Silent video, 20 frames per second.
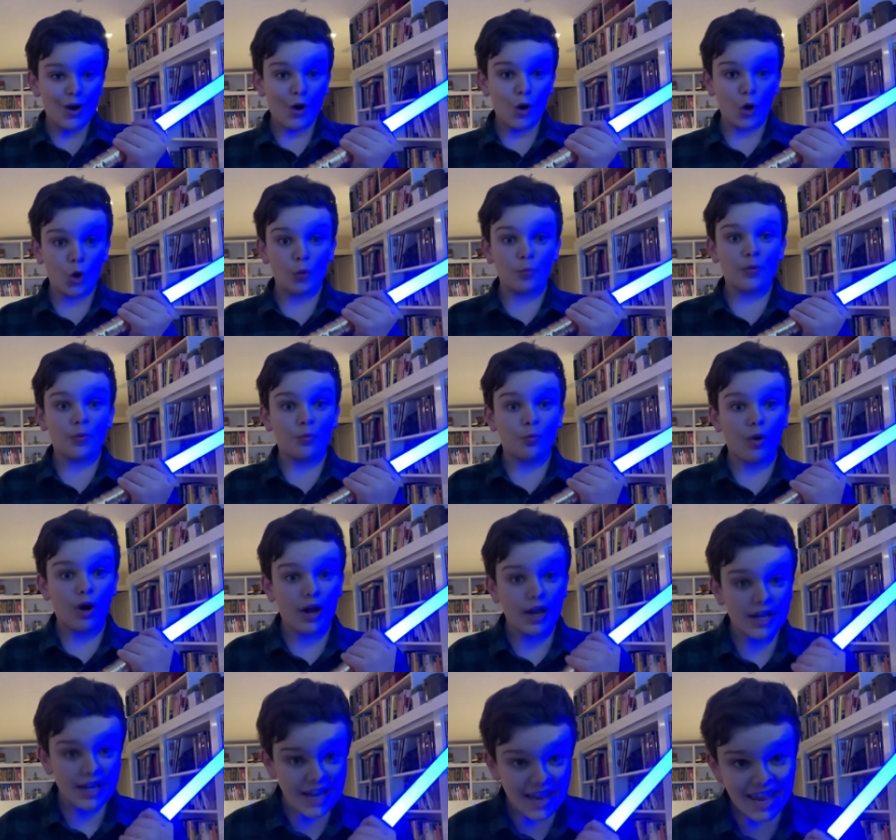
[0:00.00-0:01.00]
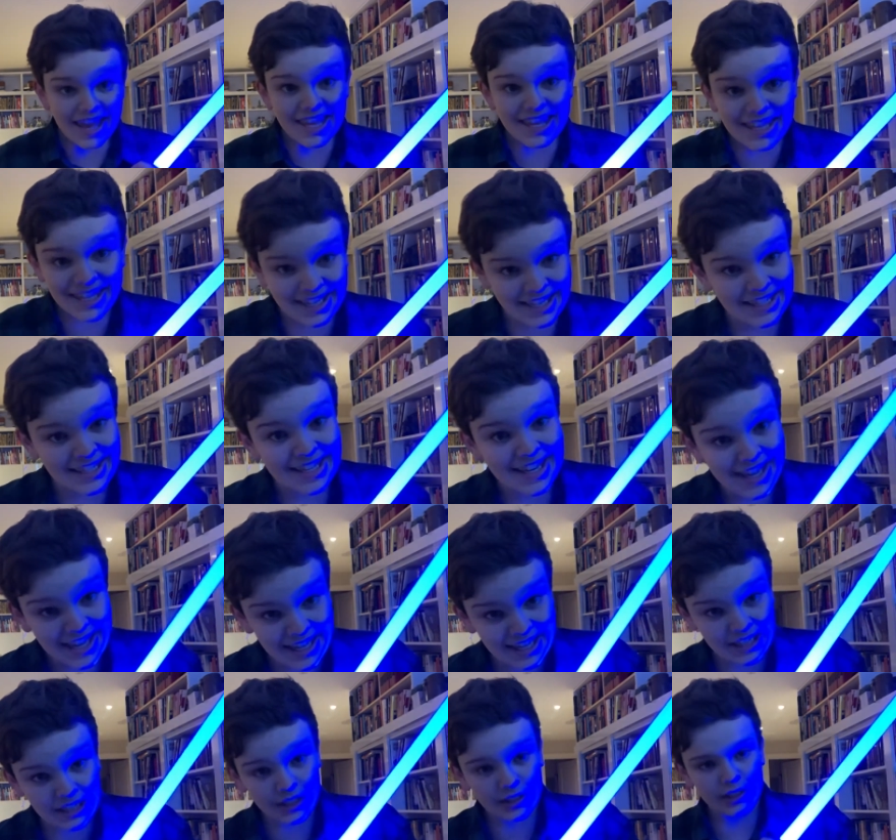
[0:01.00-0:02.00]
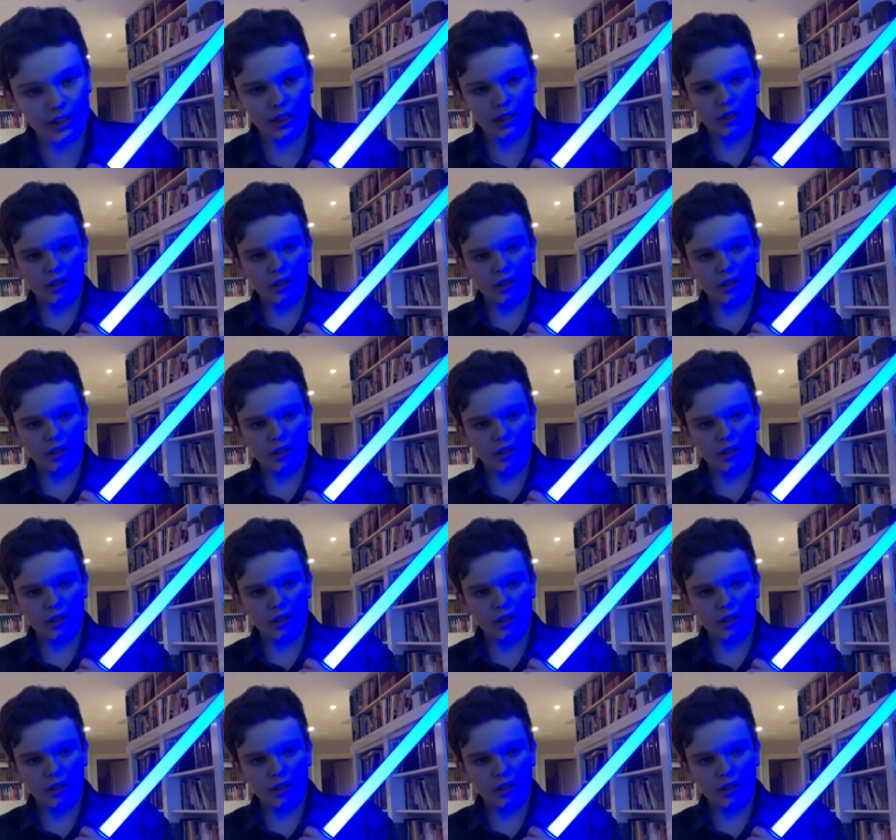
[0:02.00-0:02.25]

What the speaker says: Obi-Wan, hint, hint.